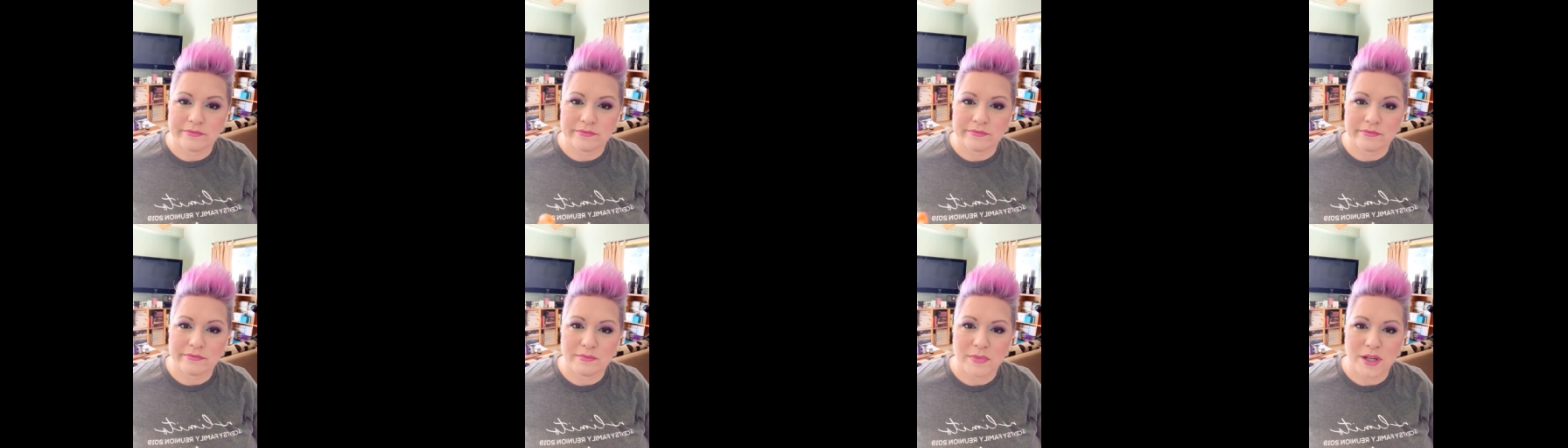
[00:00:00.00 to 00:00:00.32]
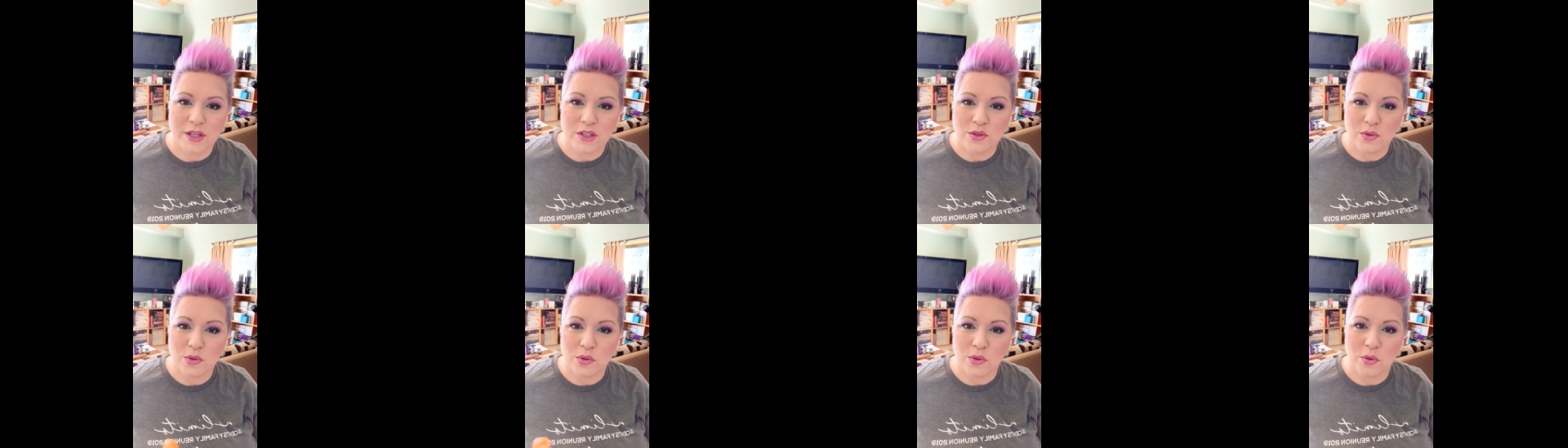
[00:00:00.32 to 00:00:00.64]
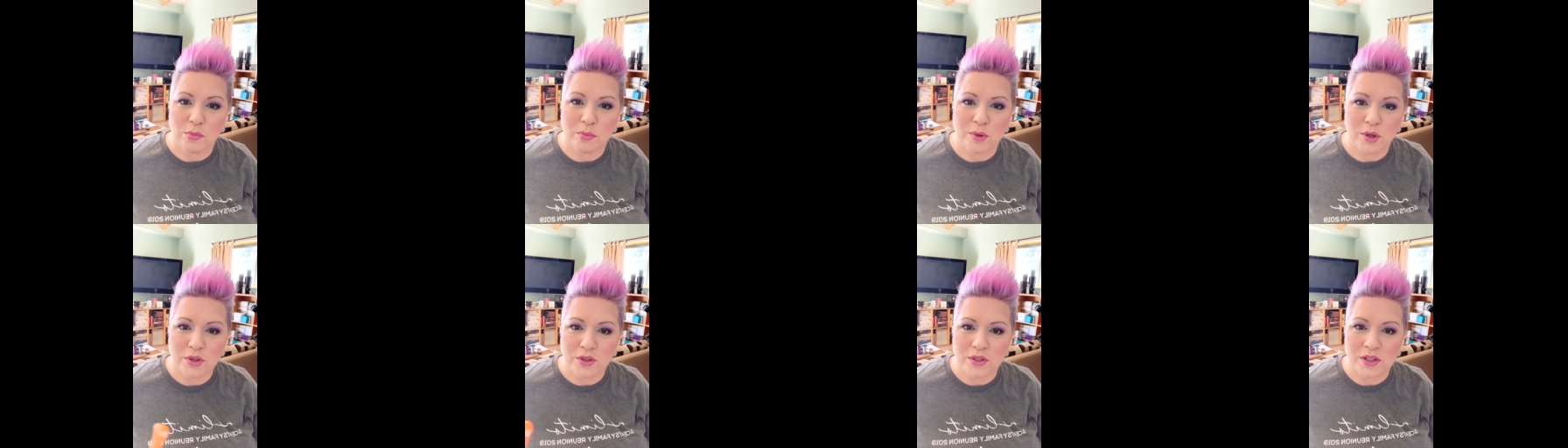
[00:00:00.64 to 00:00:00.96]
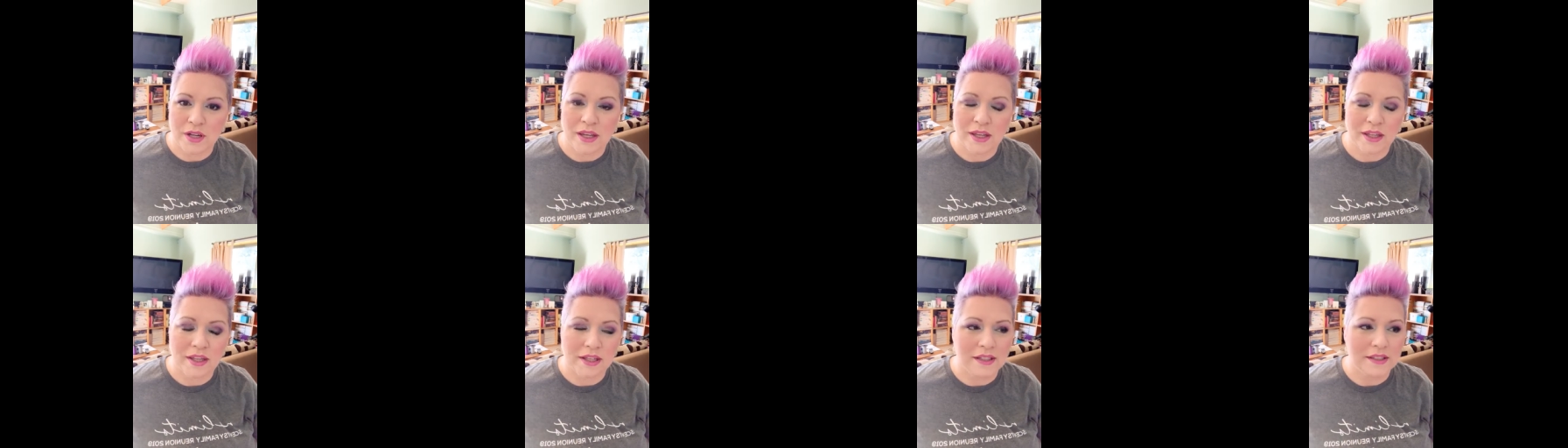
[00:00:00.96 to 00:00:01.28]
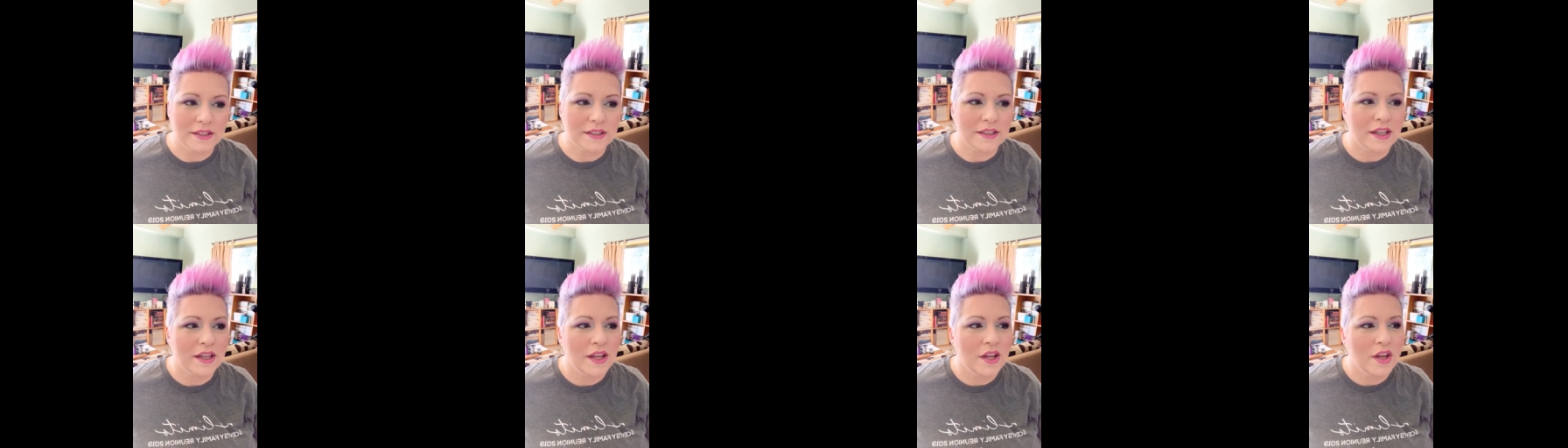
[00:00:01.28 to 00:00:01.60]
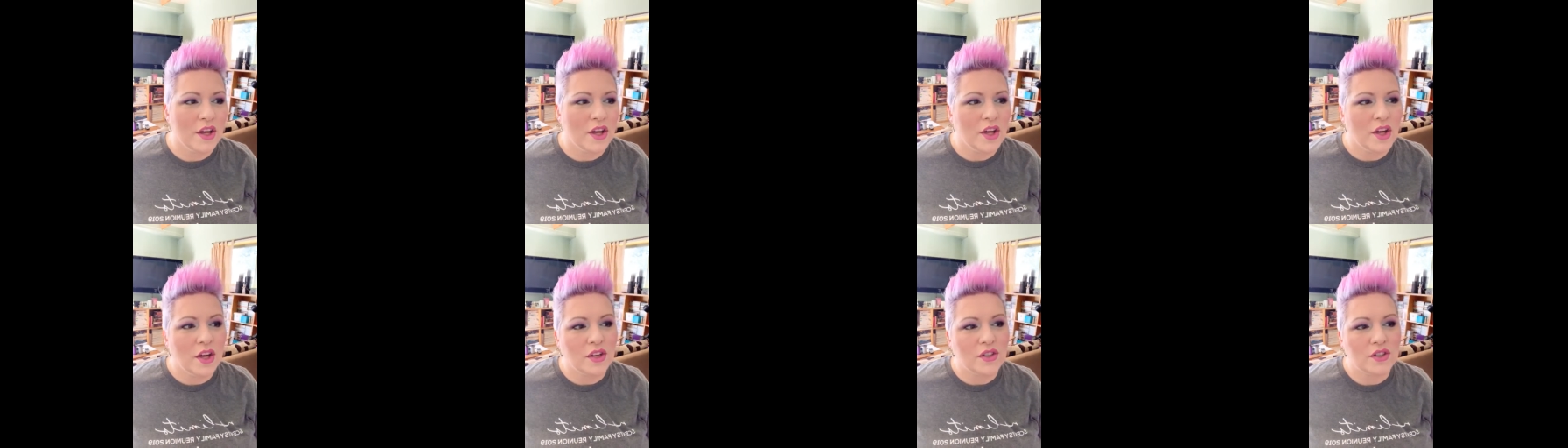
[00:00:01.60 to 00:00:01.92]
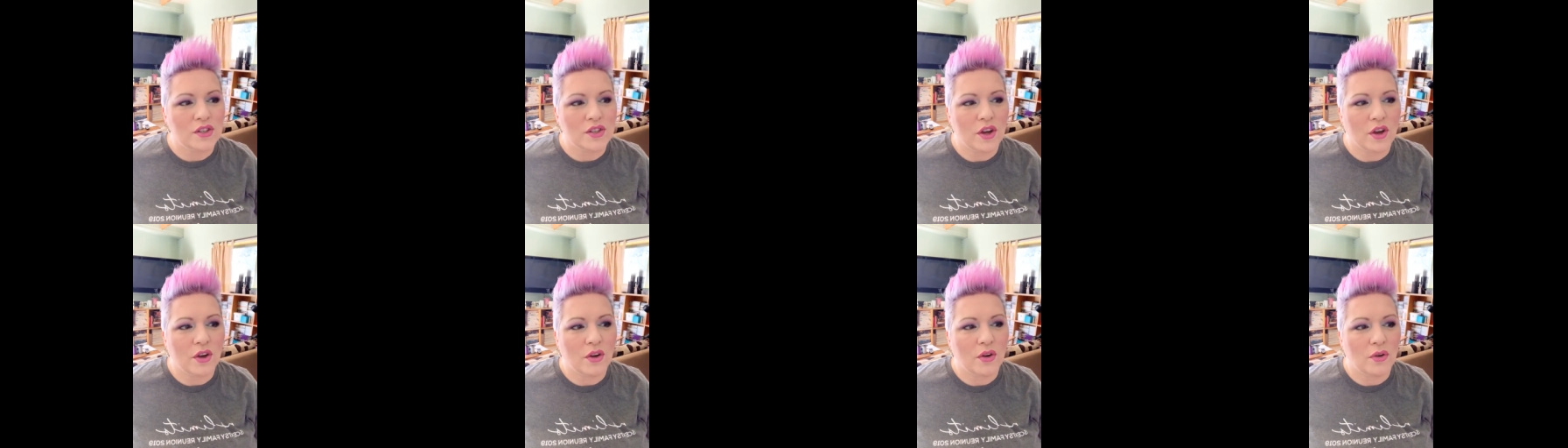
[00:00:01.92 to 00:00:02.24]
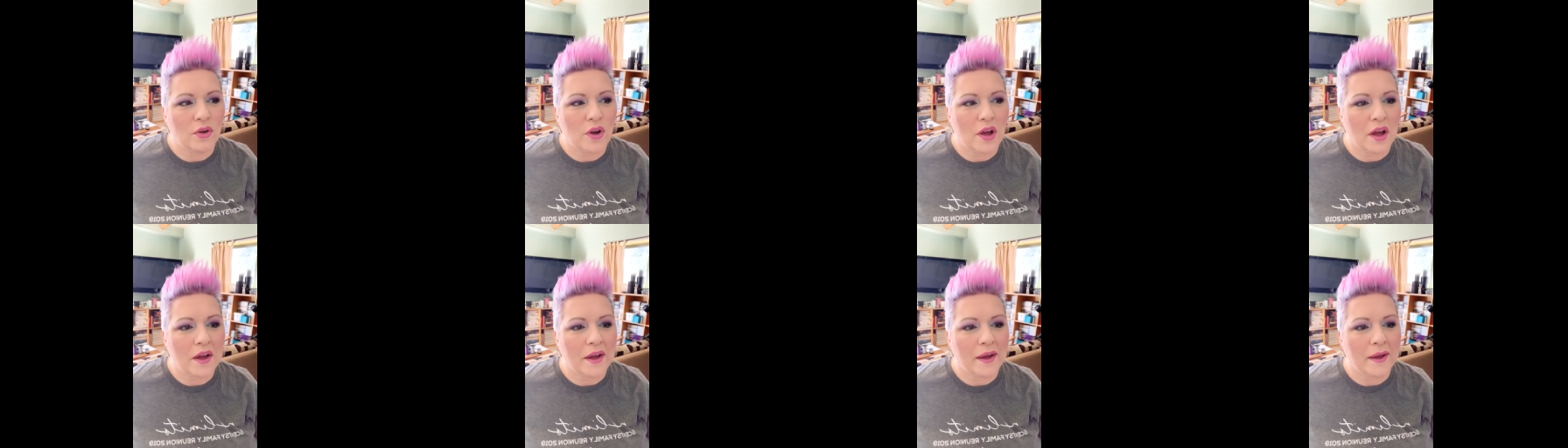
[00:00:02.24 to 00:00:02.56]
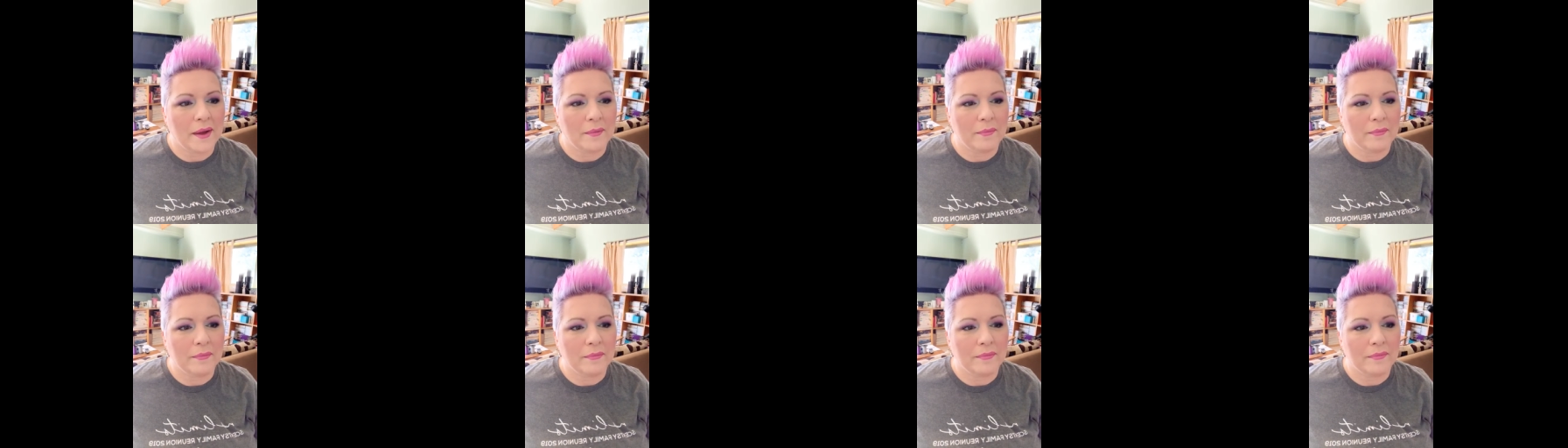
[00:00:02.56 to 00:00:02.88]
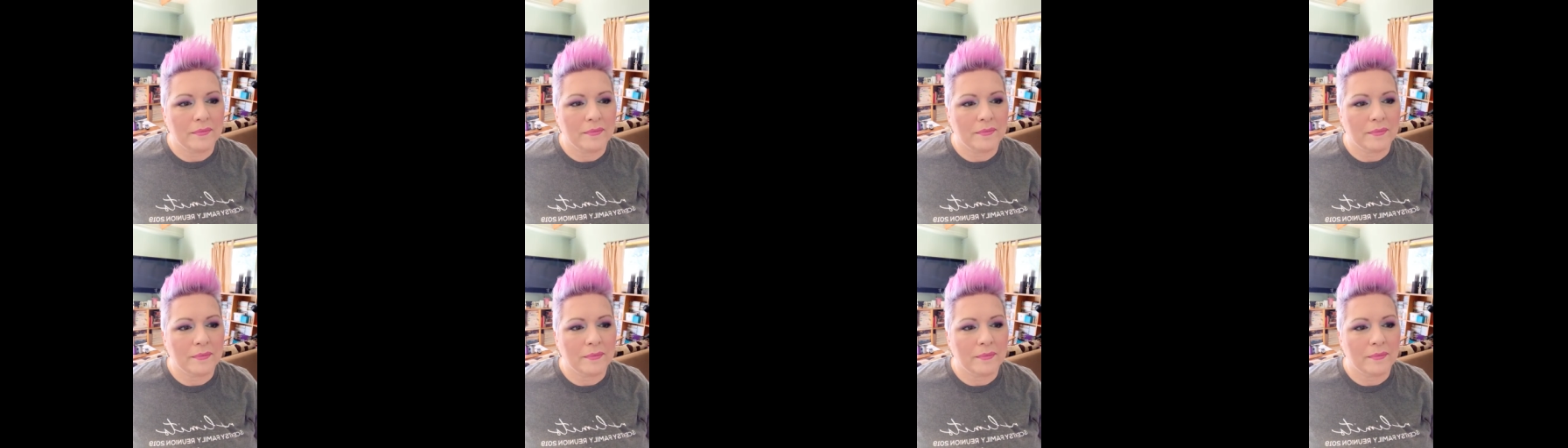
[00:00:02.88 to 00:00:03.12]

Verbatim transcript: my dual personalities. So, um,